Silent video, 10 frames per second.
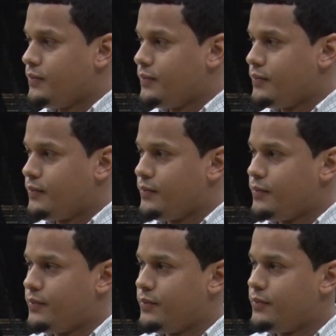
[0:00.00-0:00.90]

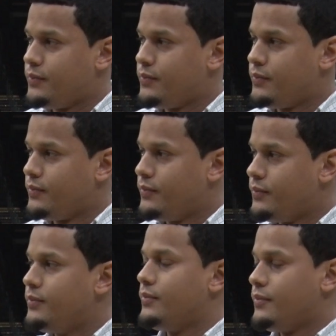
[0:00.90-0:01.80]

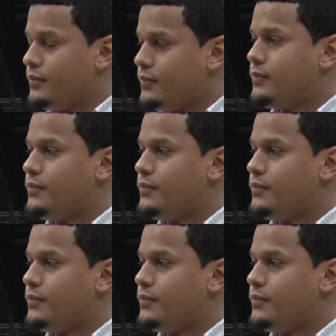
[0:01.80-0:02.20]
(not speaking)